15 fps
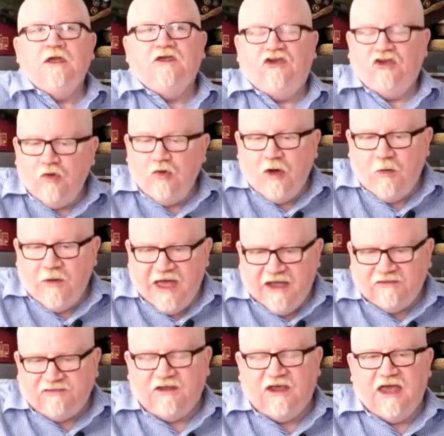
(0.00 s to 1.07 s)

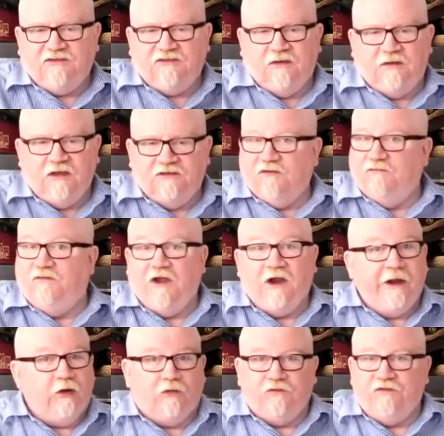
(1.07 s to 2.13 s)
QoS is a
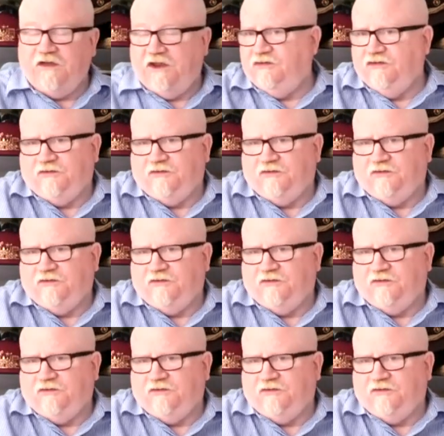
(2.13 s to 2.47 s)
very old feature.